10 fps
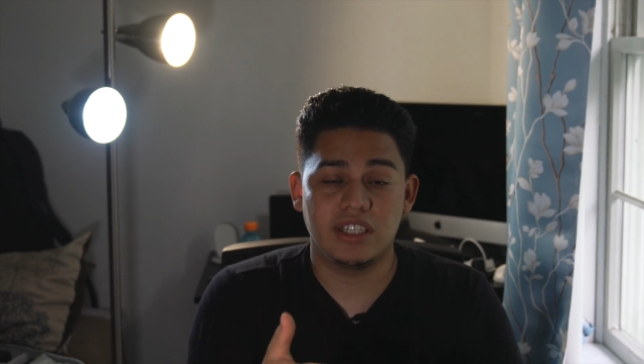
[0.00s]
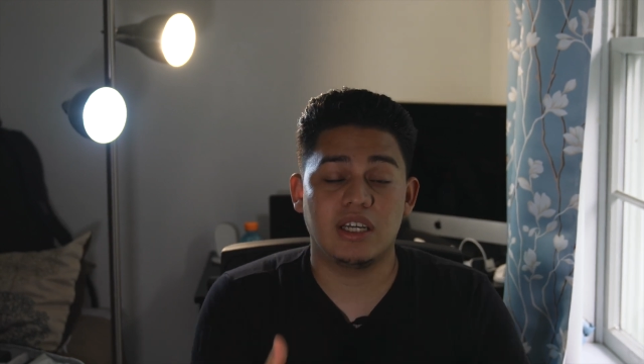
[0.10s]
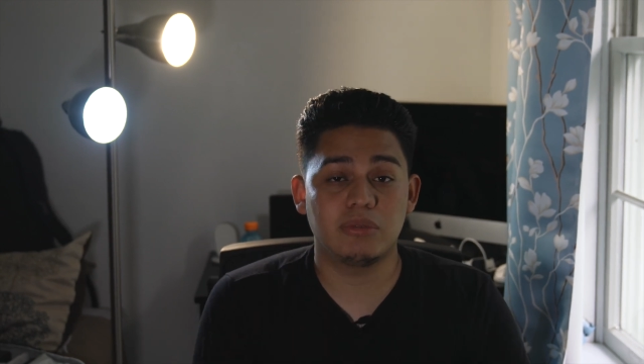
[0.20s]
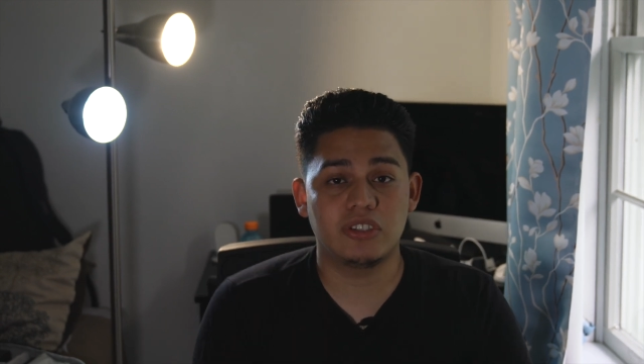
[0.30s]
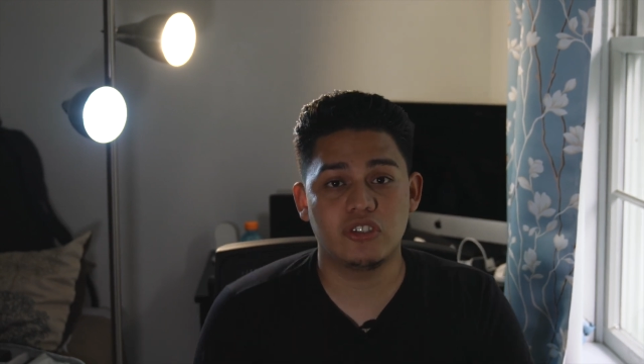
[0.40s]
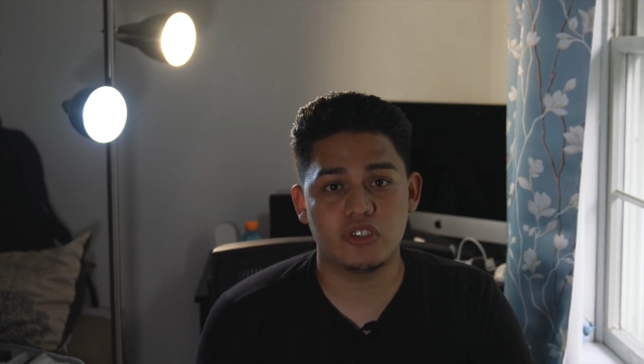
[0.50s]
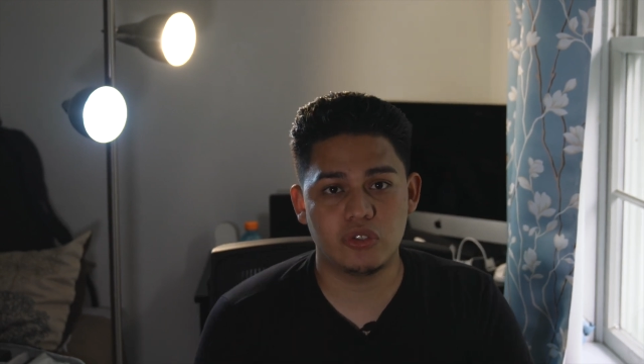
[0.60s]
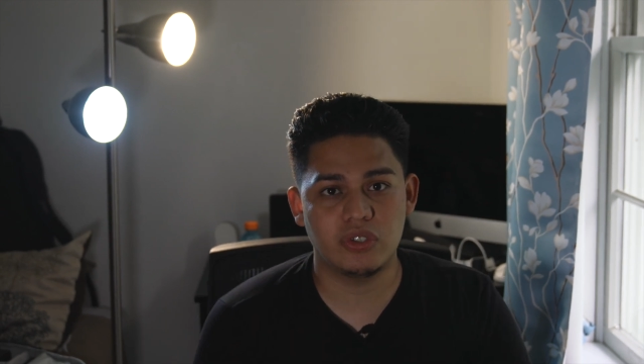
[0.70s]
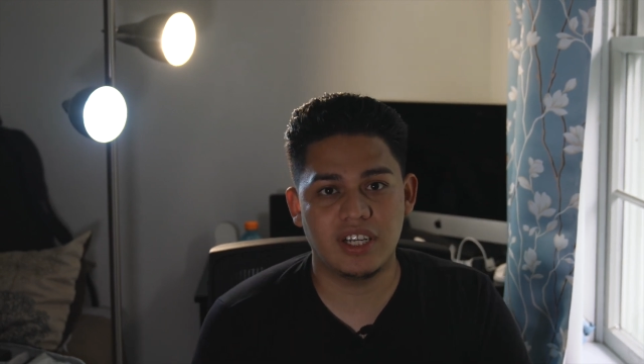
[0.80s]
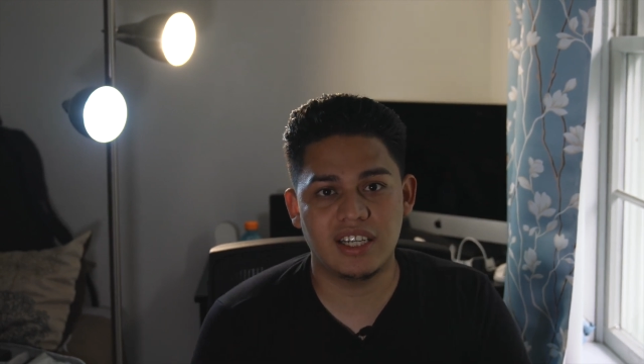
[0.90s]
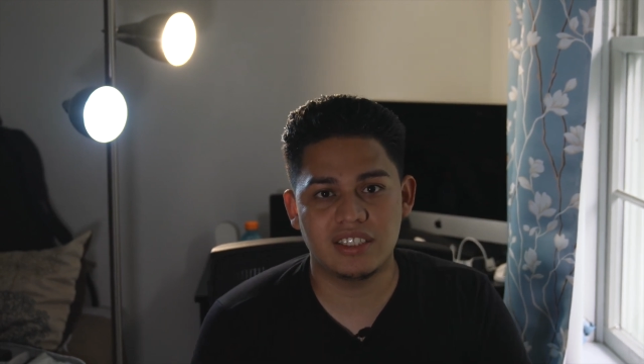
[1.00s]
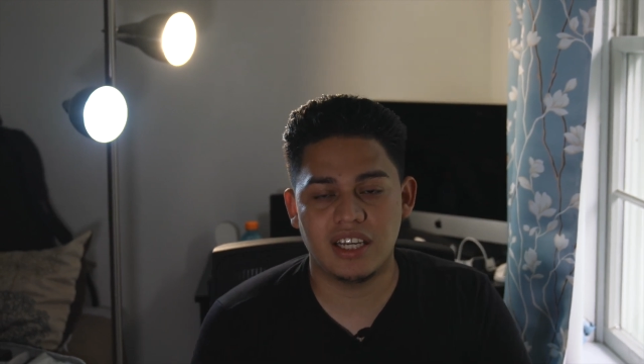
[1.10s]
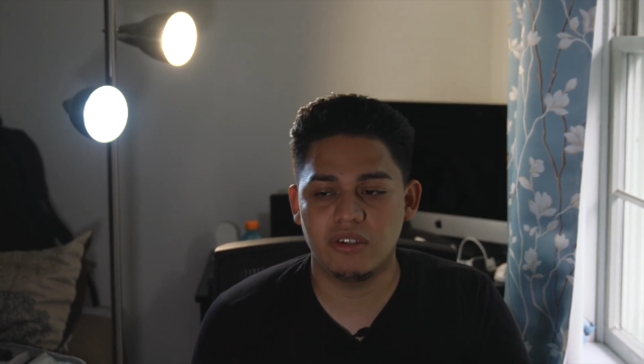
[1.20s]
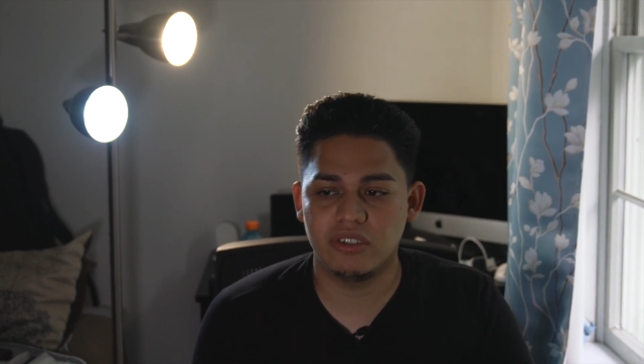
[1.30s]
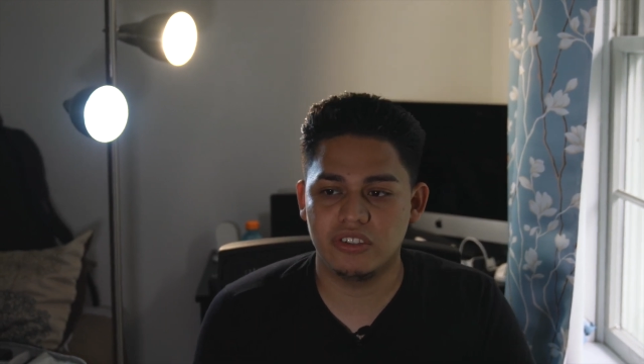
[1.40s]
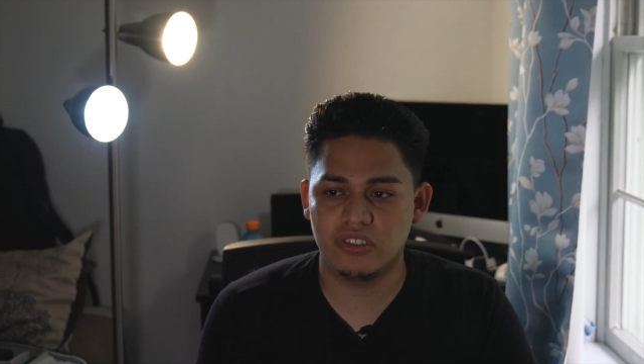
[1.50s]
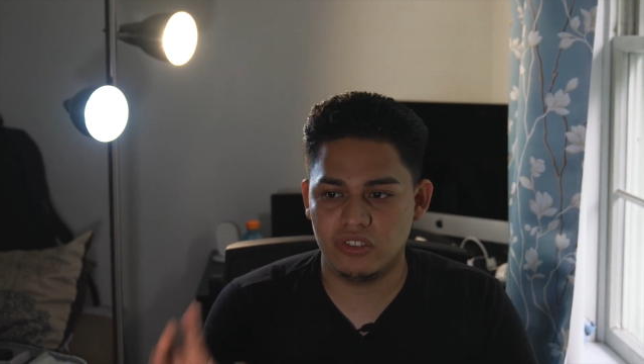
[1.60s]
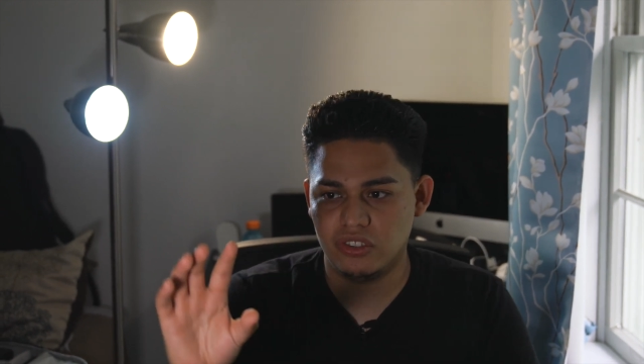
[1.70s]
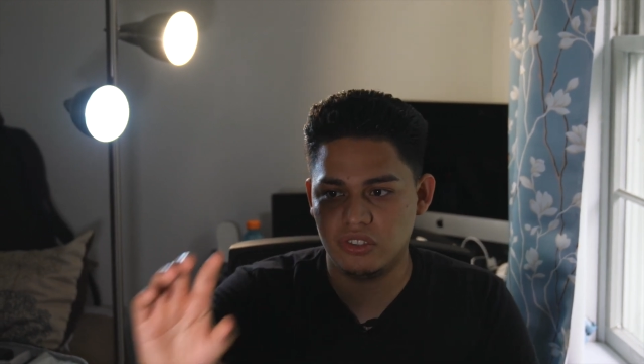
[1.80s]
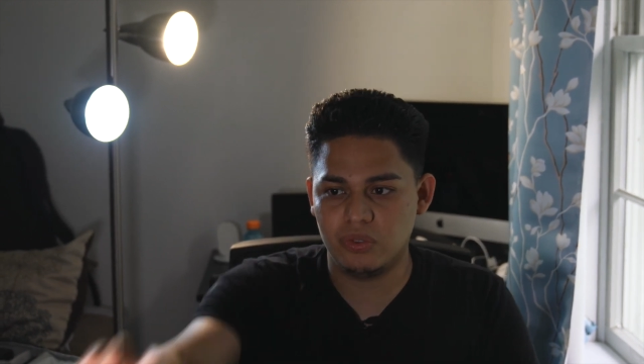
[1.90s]
Now I'm gonna show you guys how it looks
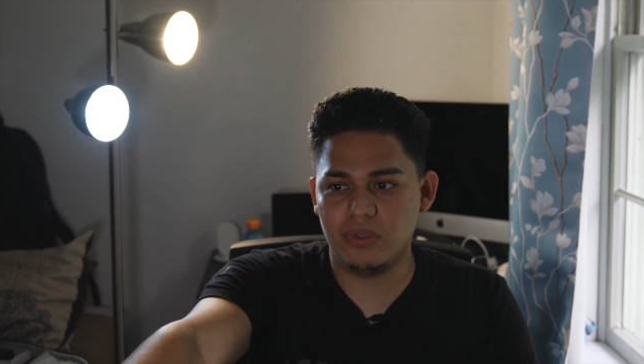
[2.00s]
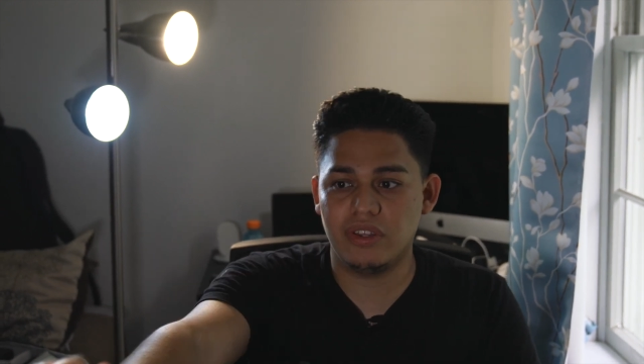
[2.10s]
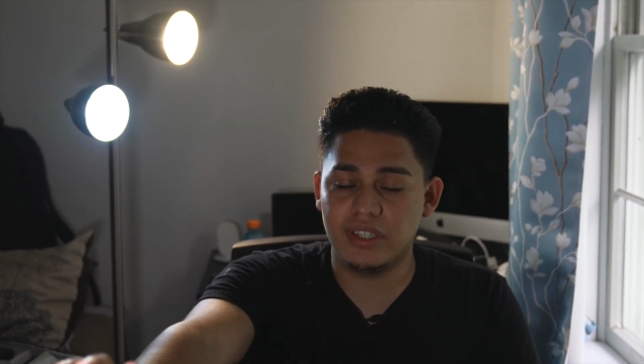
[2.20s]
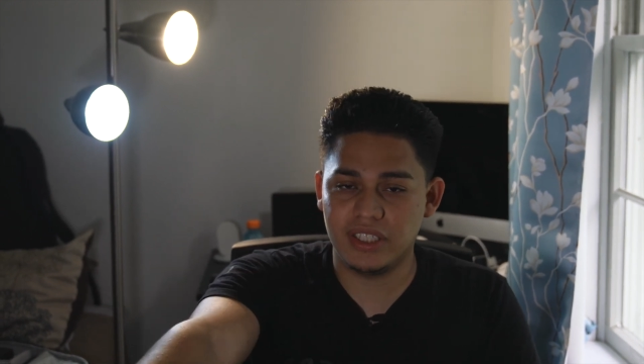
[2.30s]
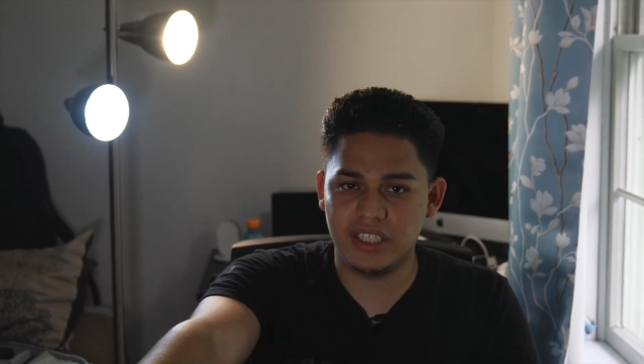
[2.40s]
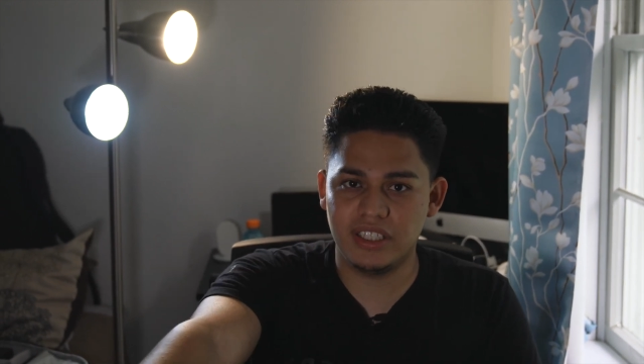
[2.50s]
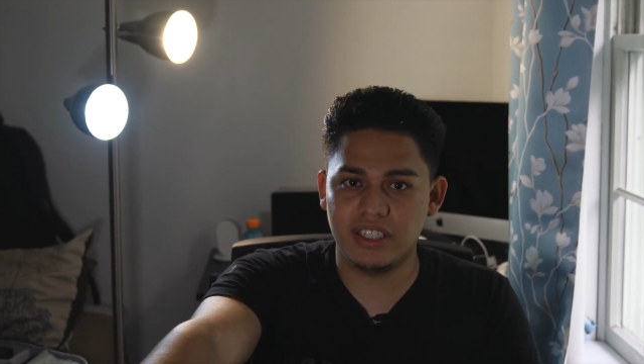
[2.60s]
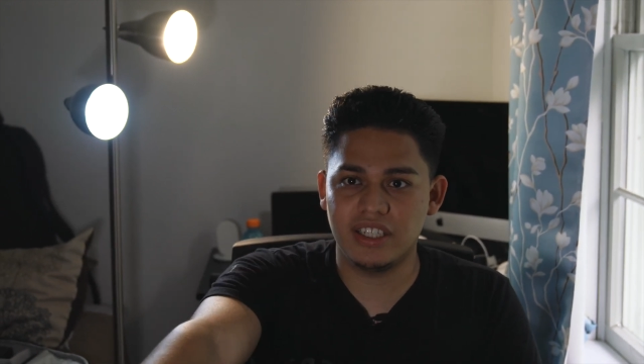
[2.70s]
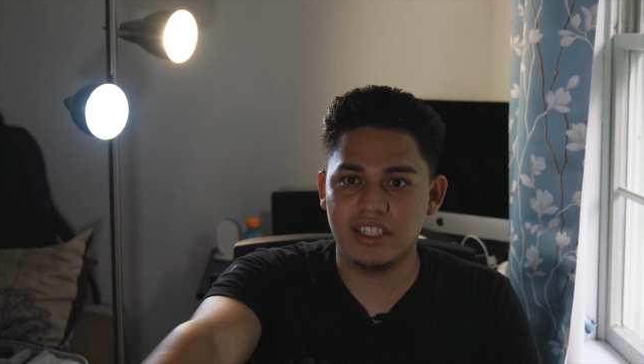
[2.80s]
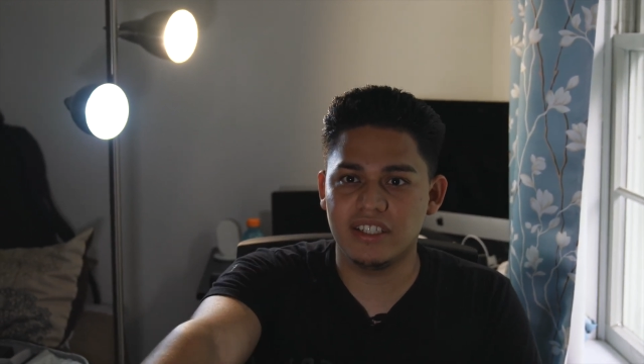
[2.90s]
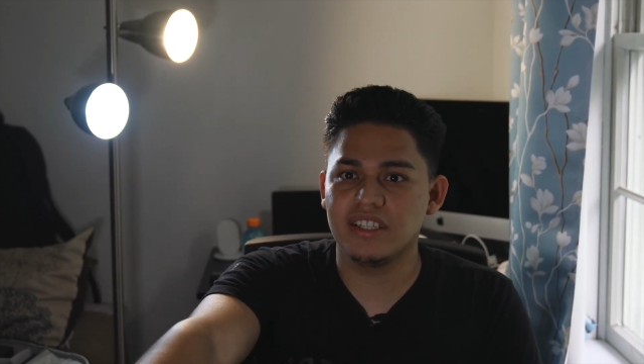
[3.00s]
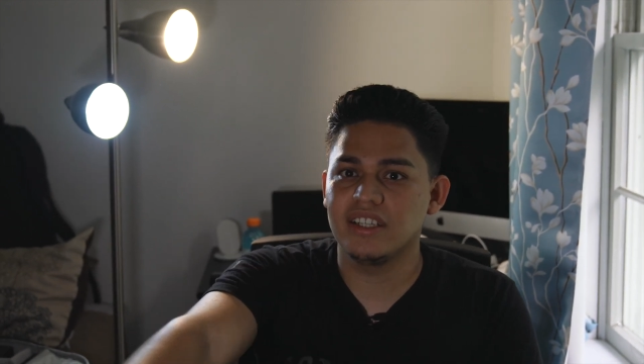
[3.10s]
just with the key light,